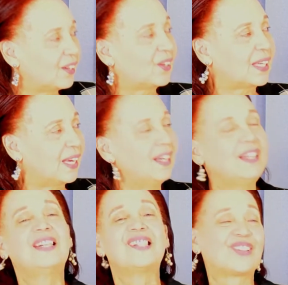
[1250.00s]

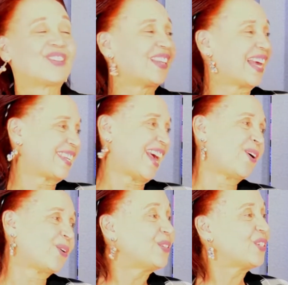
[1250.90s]
Okay? So that's
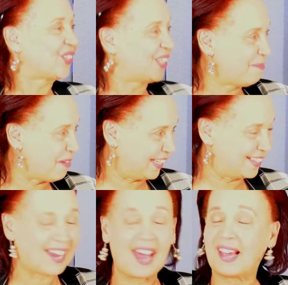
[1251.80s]
how she
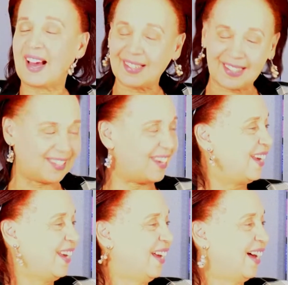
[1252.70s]
managed. I can't
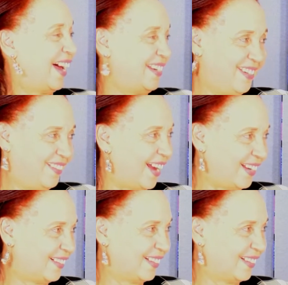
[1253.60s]
say I did that.